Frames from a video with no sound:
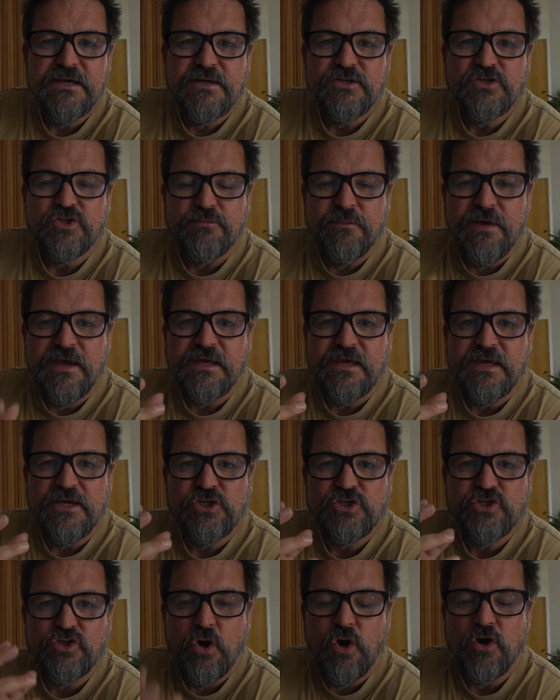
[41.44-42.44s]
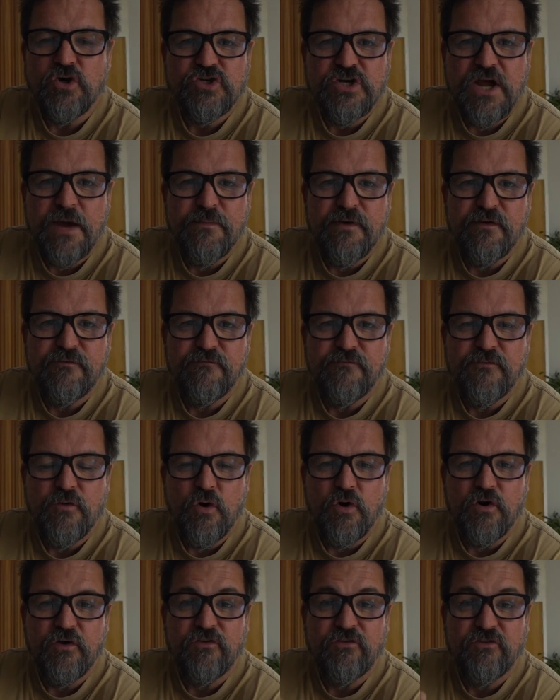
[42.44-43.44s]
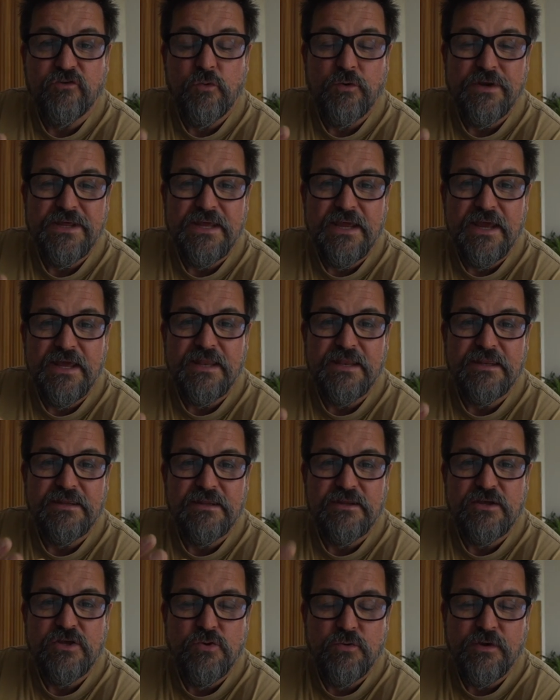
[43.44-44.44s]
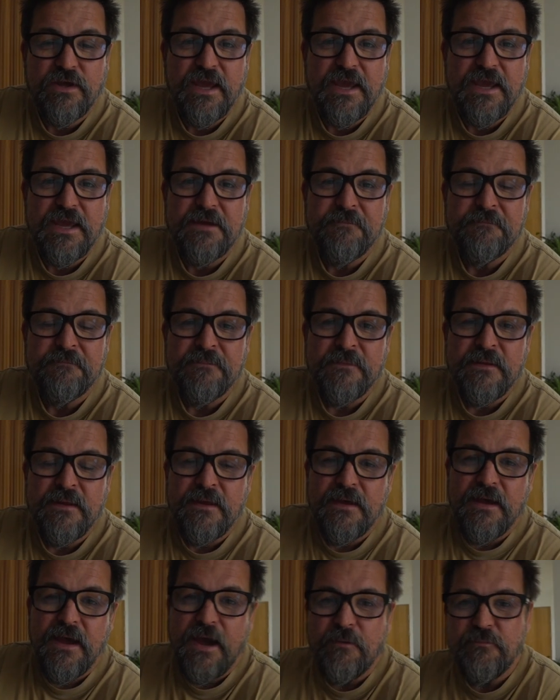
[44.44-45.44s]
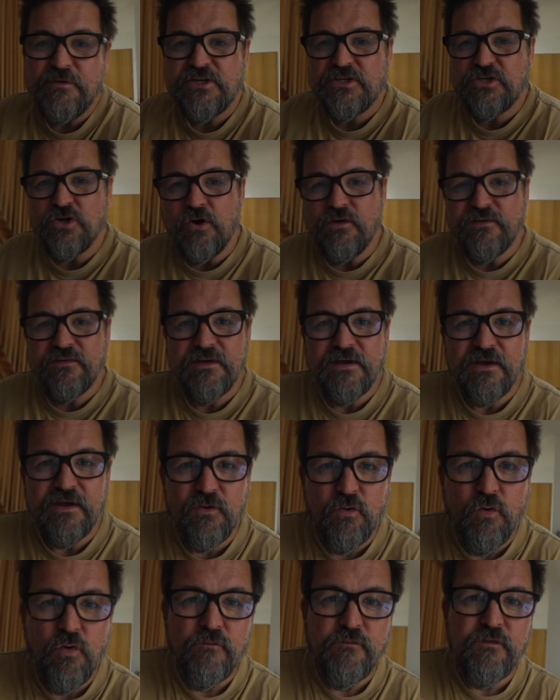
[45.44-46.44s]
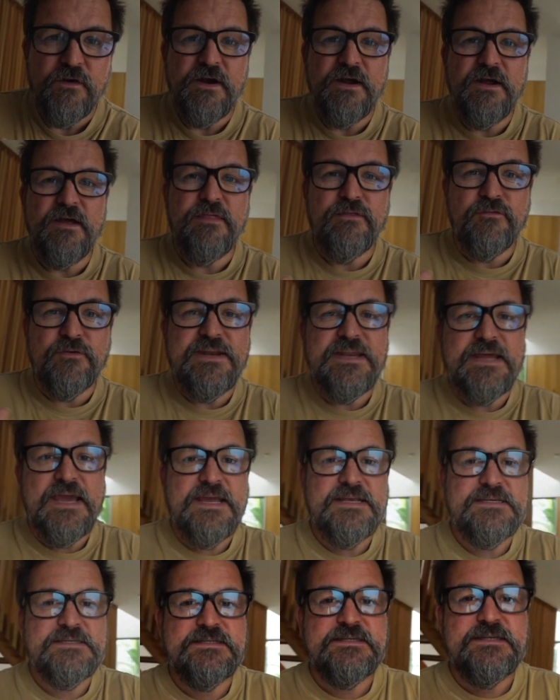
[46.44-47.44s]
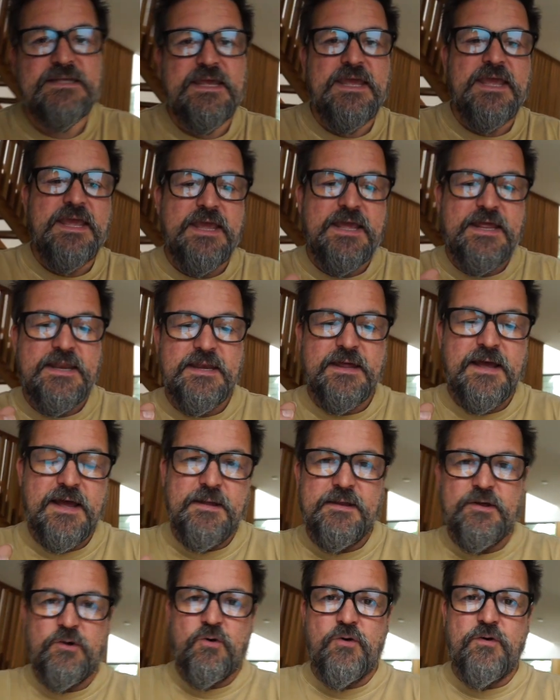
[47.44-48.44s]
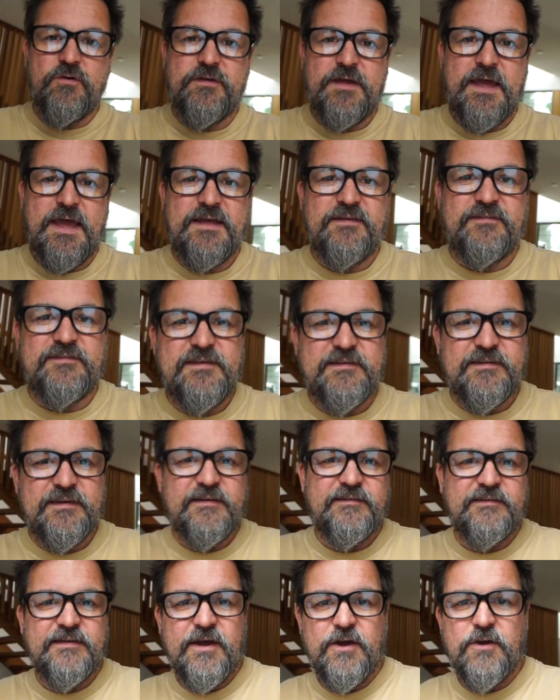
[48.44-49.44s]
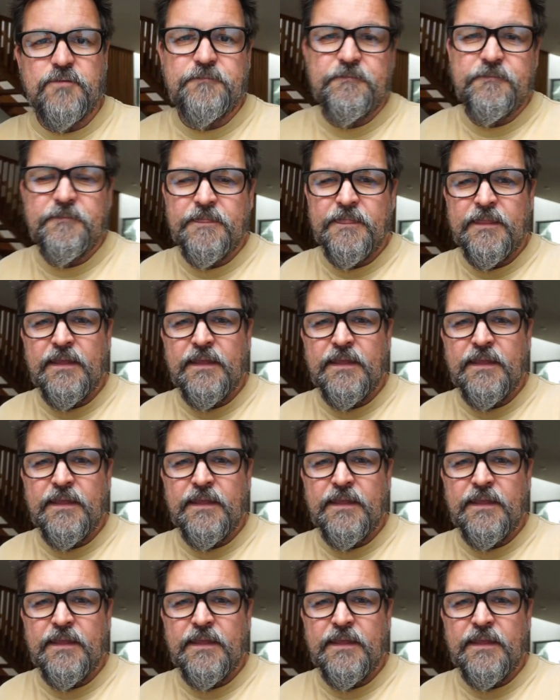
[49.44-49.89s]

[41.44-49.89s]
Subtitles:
to make a short drama for Sony in the UK, and we shot it over 3 days in a little seaside town